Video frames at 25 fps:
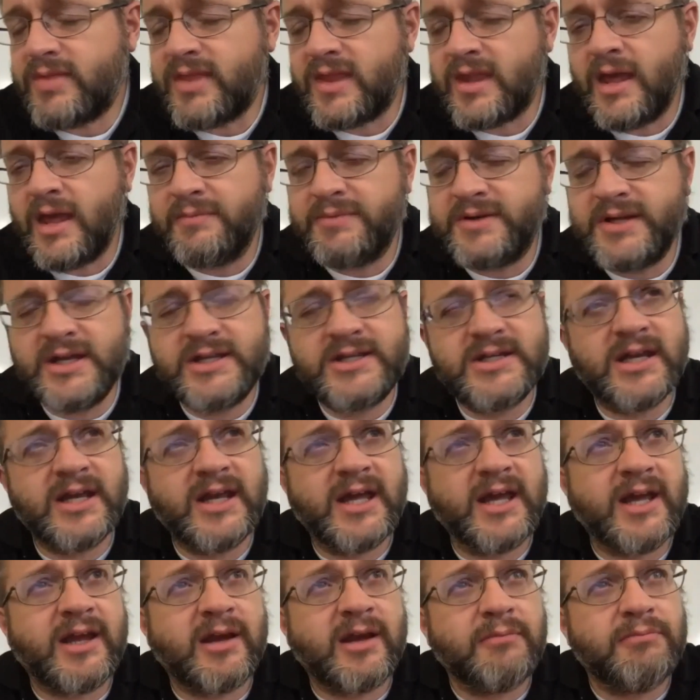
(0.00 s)
I'm teaching
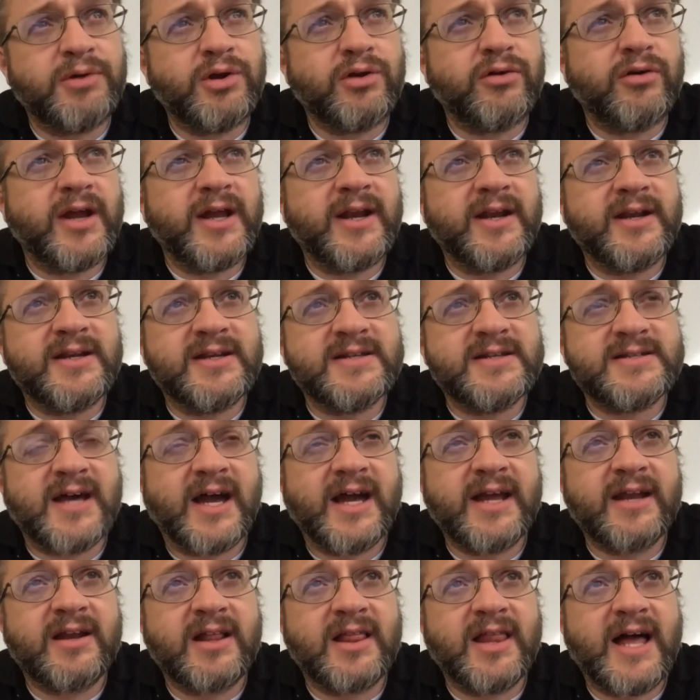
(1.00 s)
a computer-aided
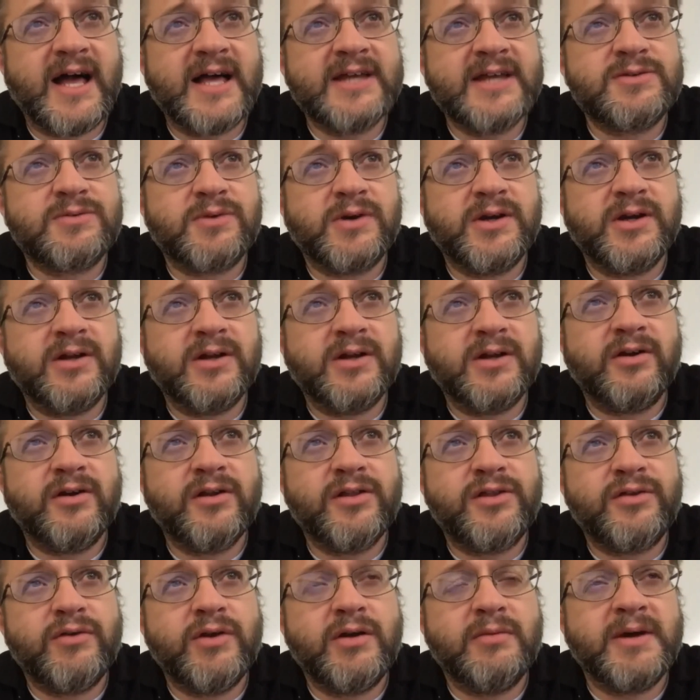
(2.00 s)
design class where you learn
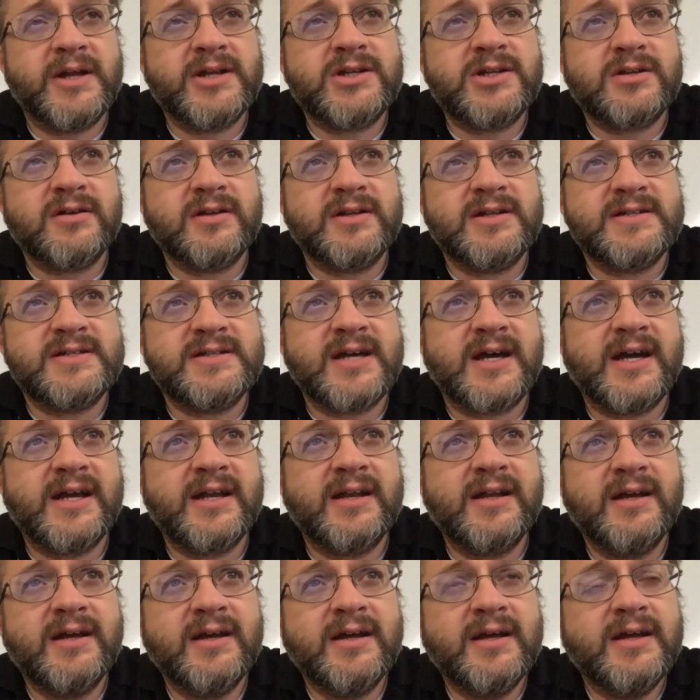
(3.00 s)
three-dimensional design.
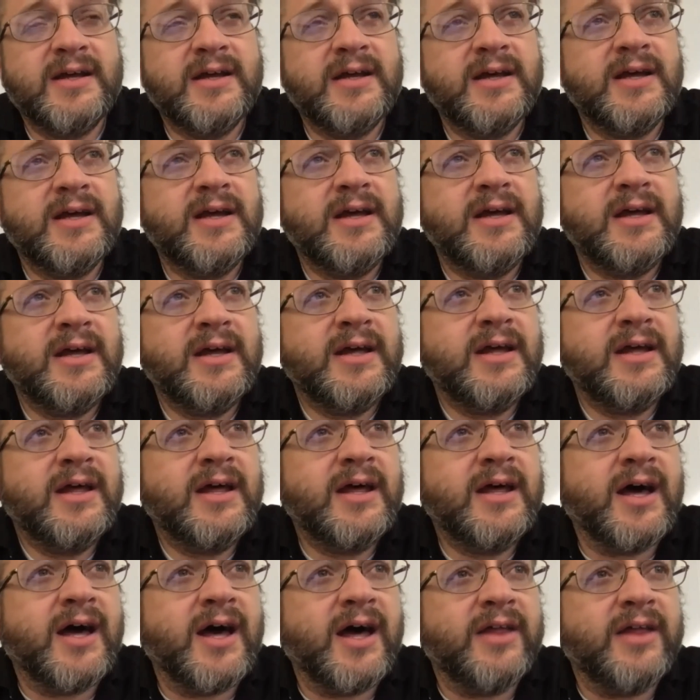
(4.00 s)

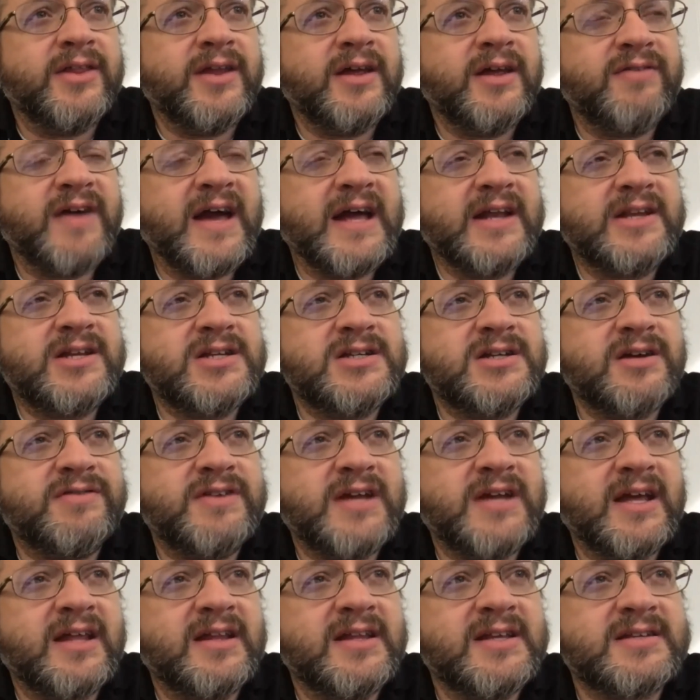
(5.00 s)
The advantage of
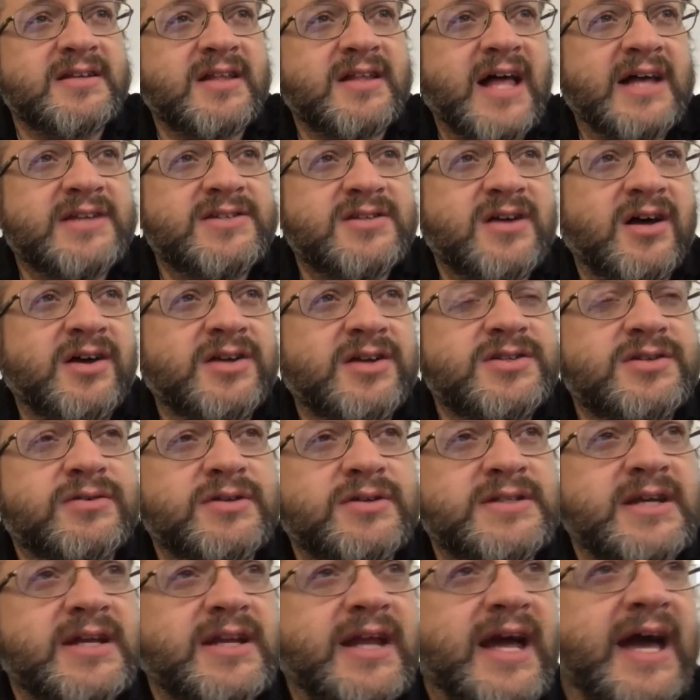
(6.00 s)
taking this class also
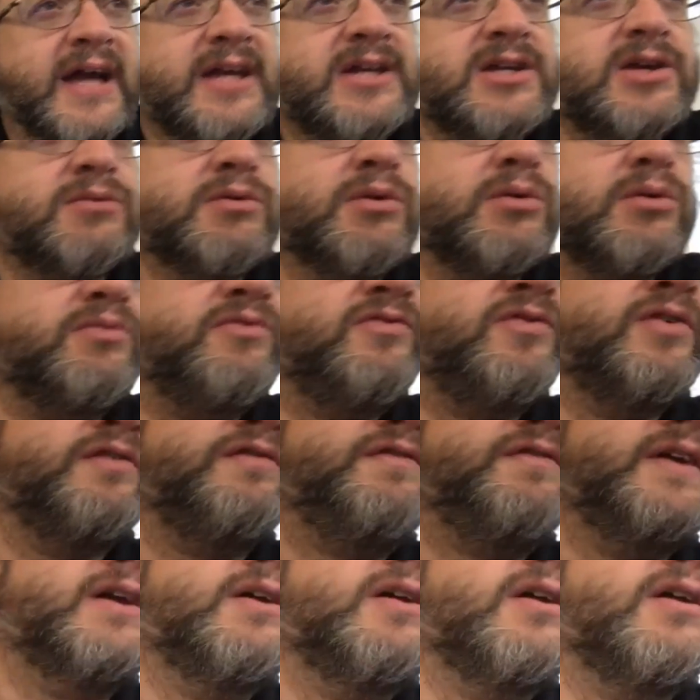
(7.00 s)
is it actually will
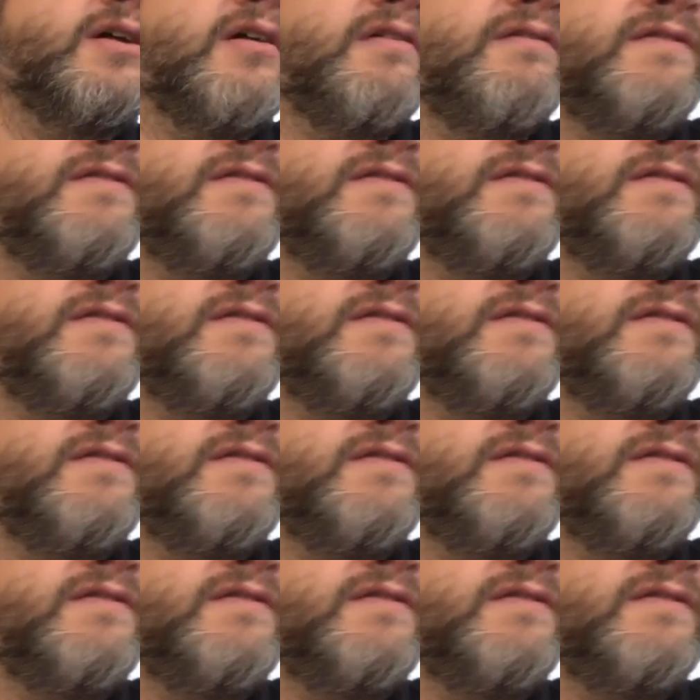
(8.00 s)
fulfill a